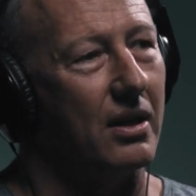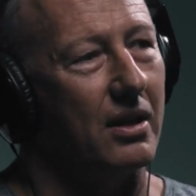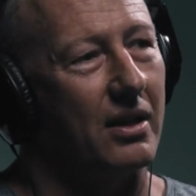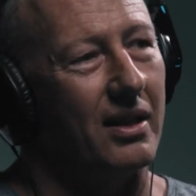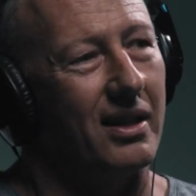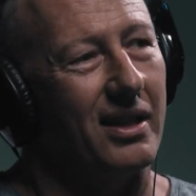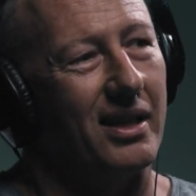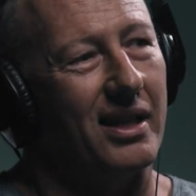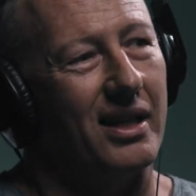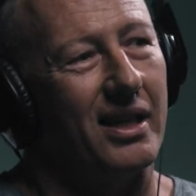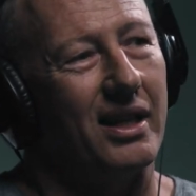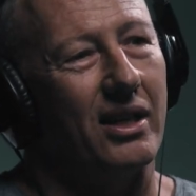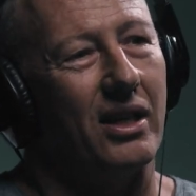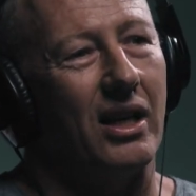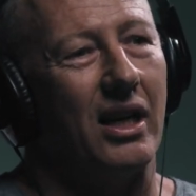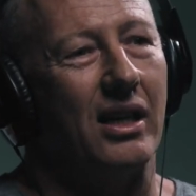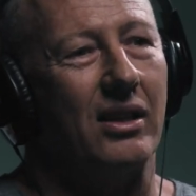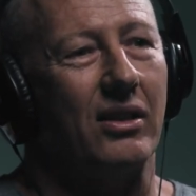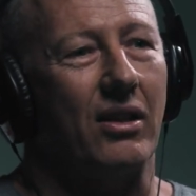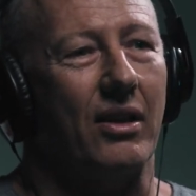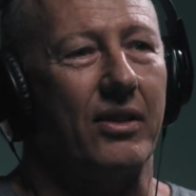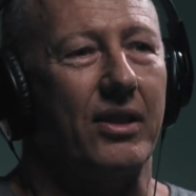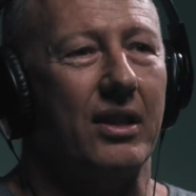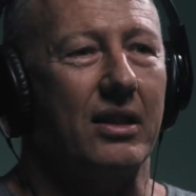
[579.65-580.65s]
Yeah.
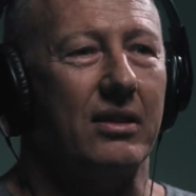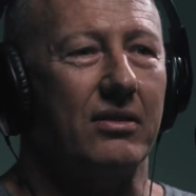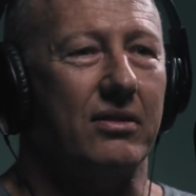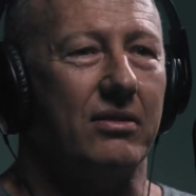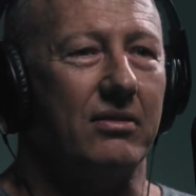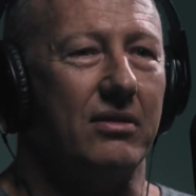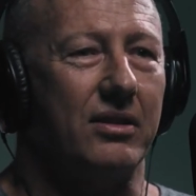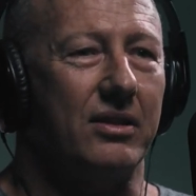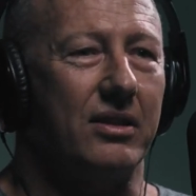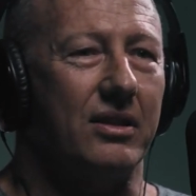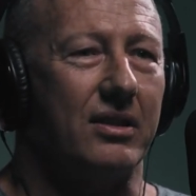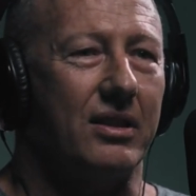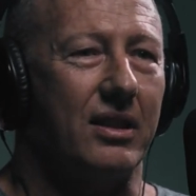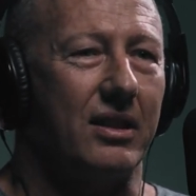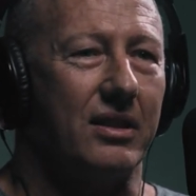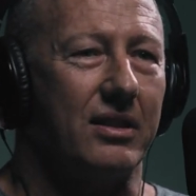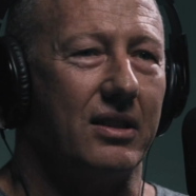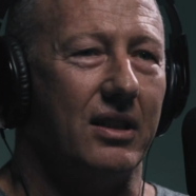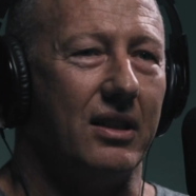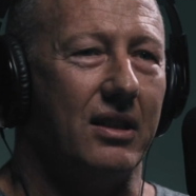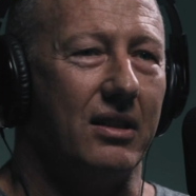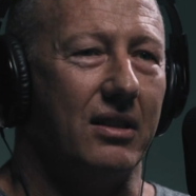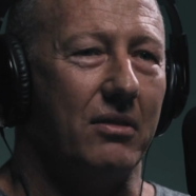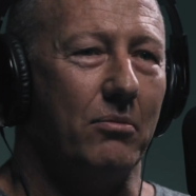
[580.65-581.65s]
I think as soon as you
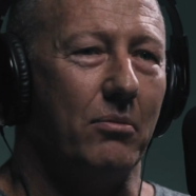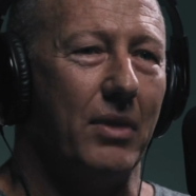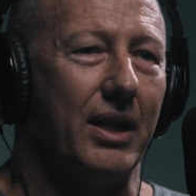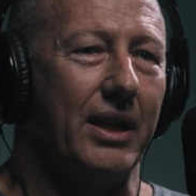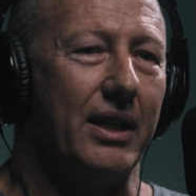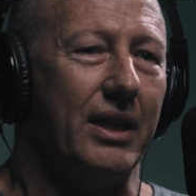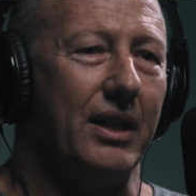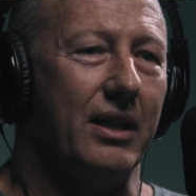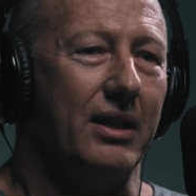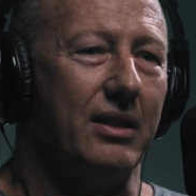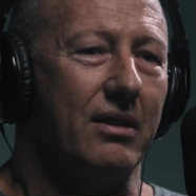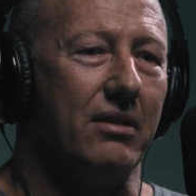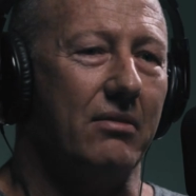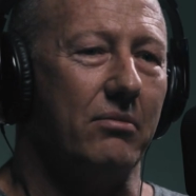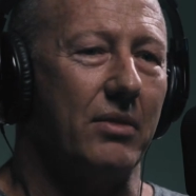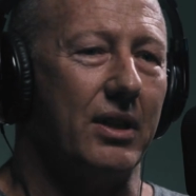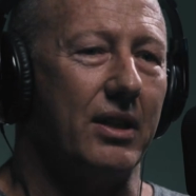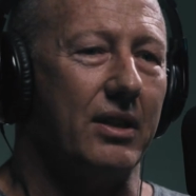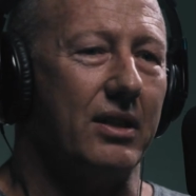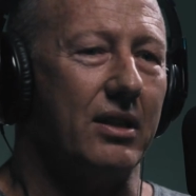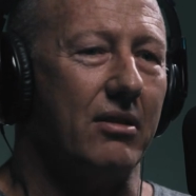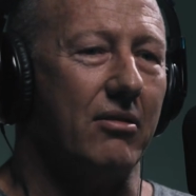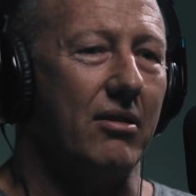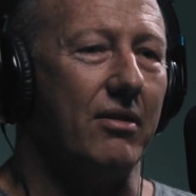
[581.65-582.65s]
start taking the
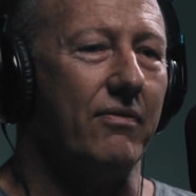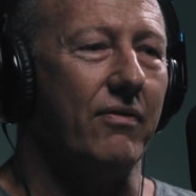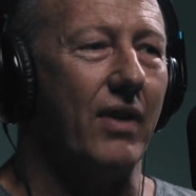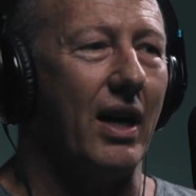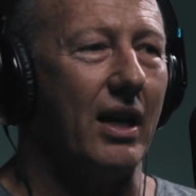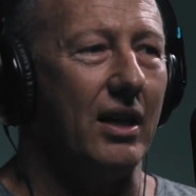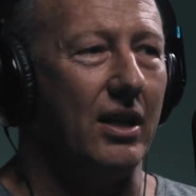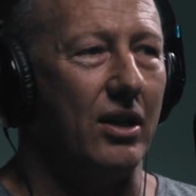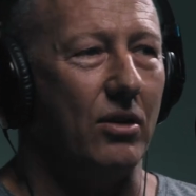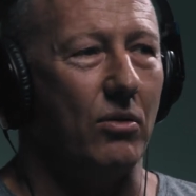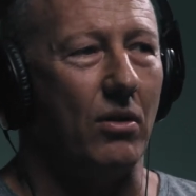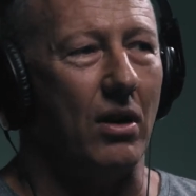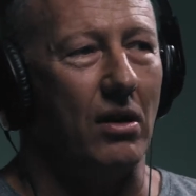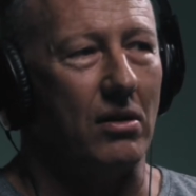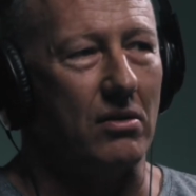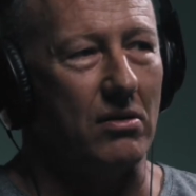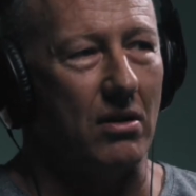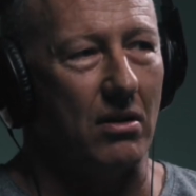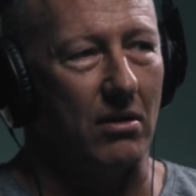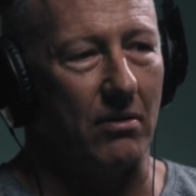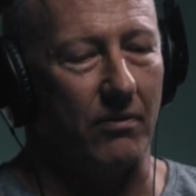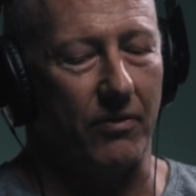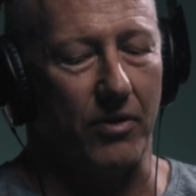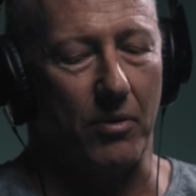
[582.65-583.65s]
monetary value
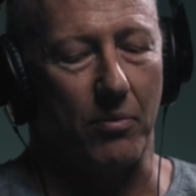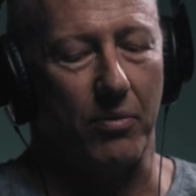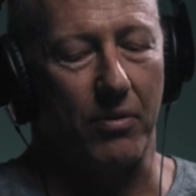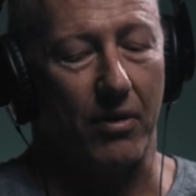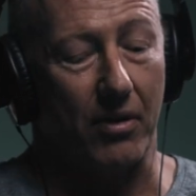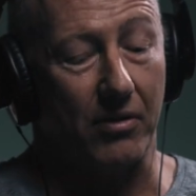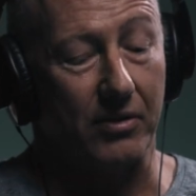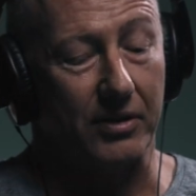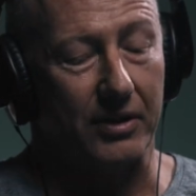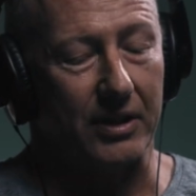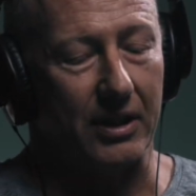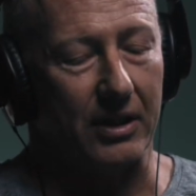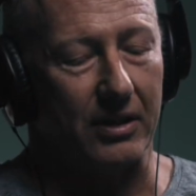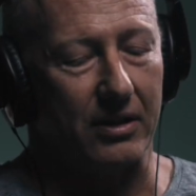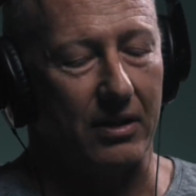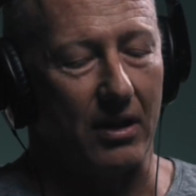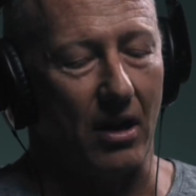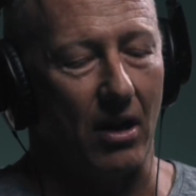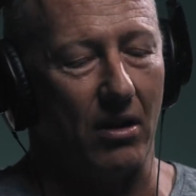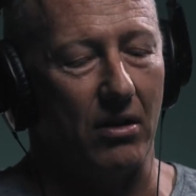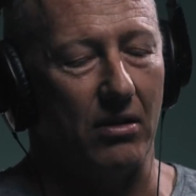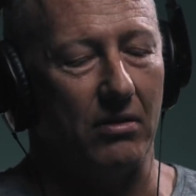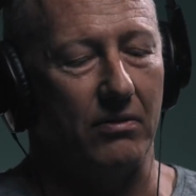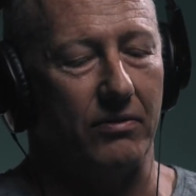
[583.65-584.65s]
of the process
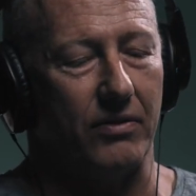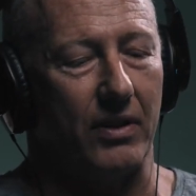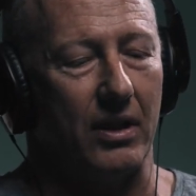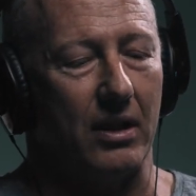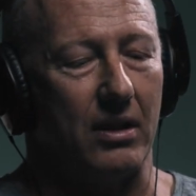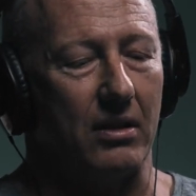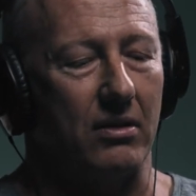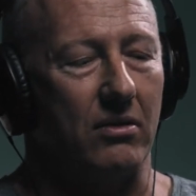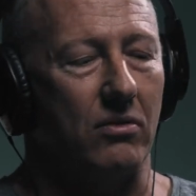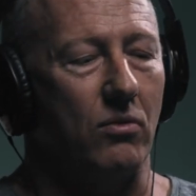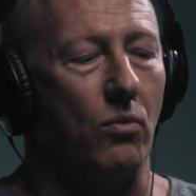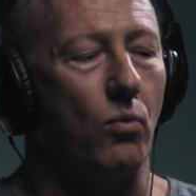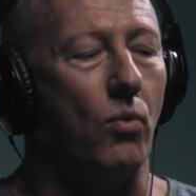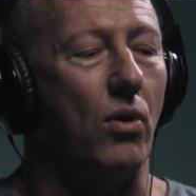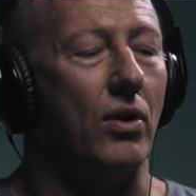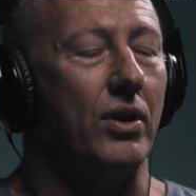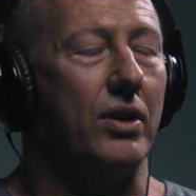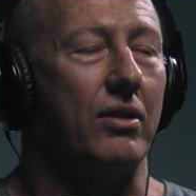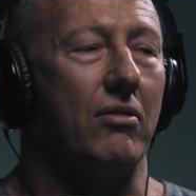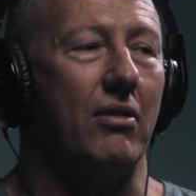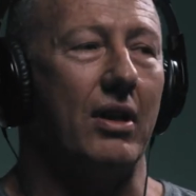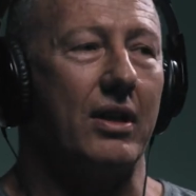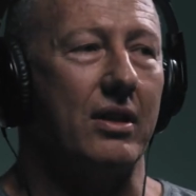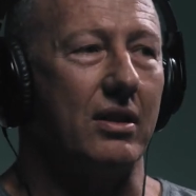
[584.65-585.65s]
over
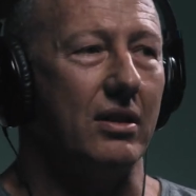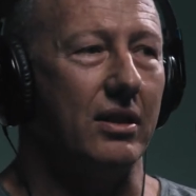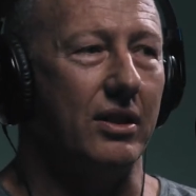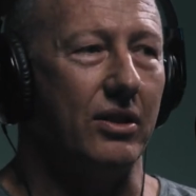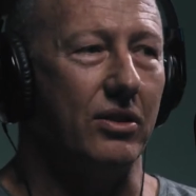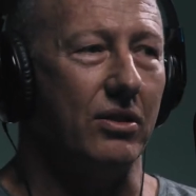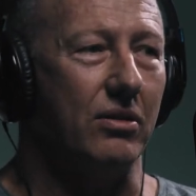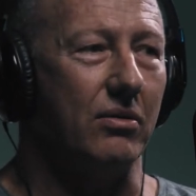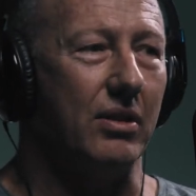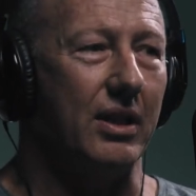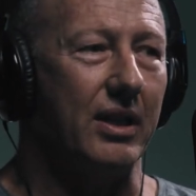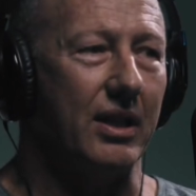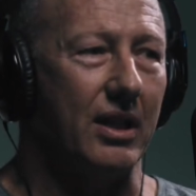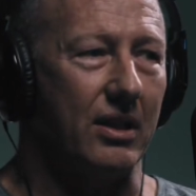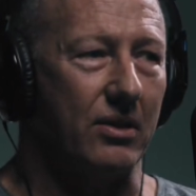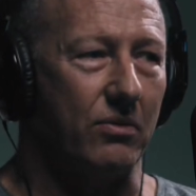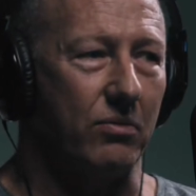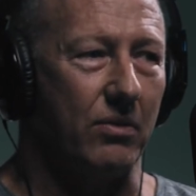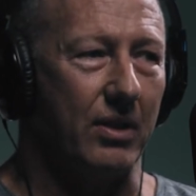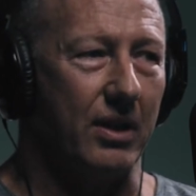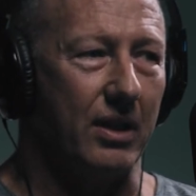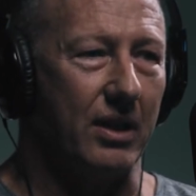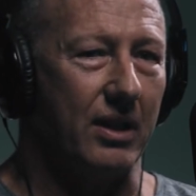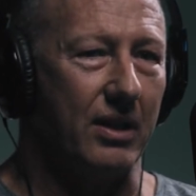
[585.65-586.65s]
what you're actually doing,
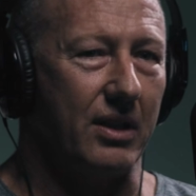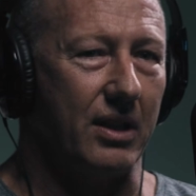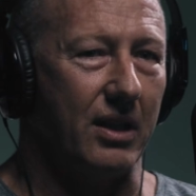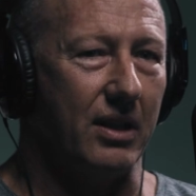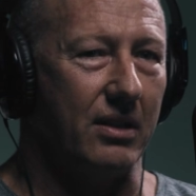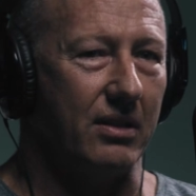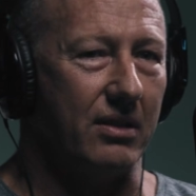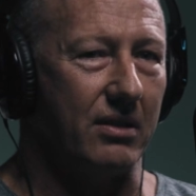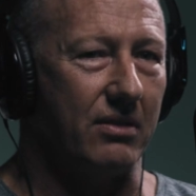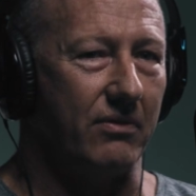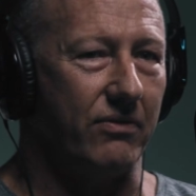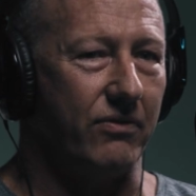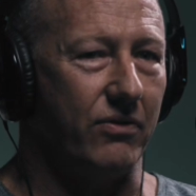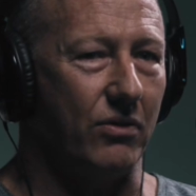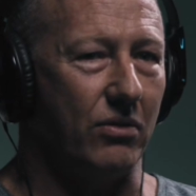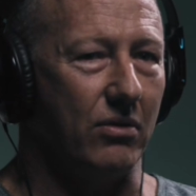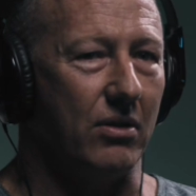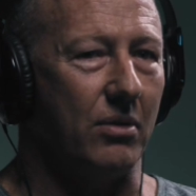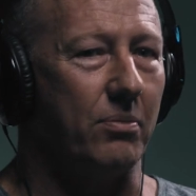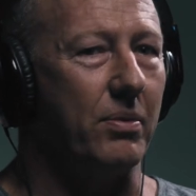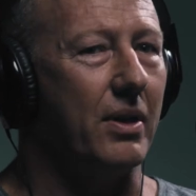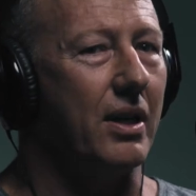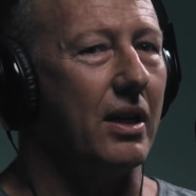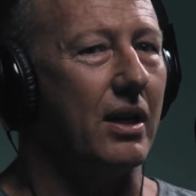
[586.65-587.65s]
that's where it tends to
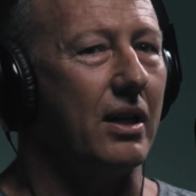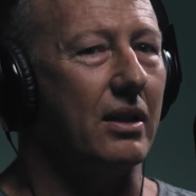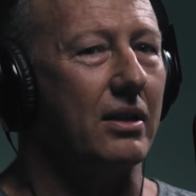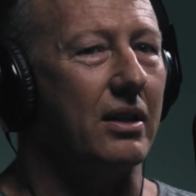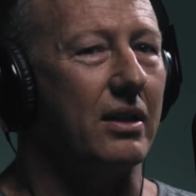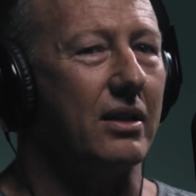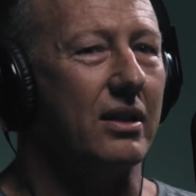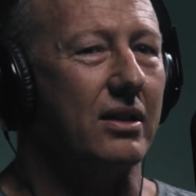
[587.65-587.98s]
fall apart.